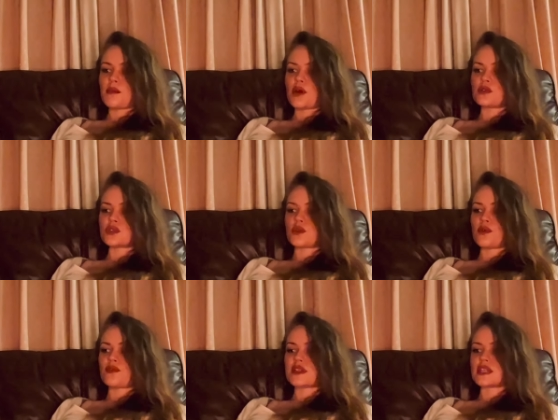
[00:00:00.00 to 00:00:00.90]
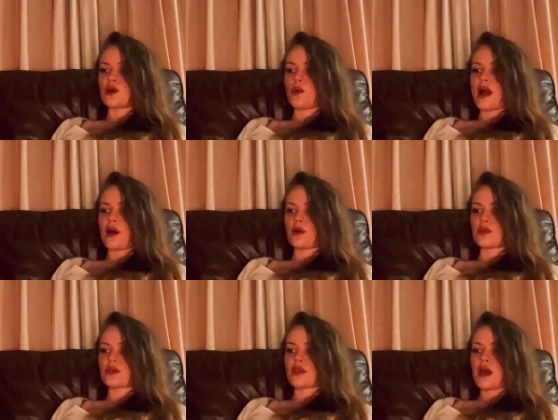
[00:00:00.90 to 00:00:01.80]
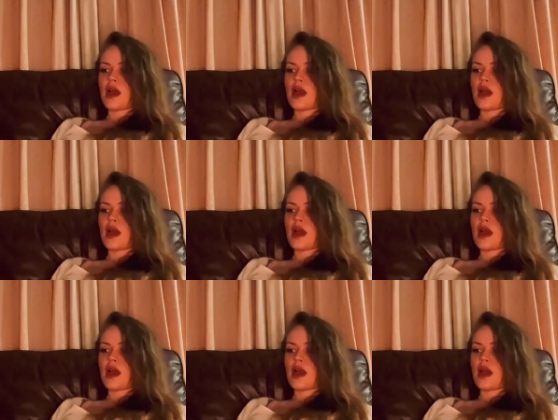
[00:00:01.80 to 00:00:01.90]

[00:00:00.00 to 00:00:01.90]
emotional and physical health,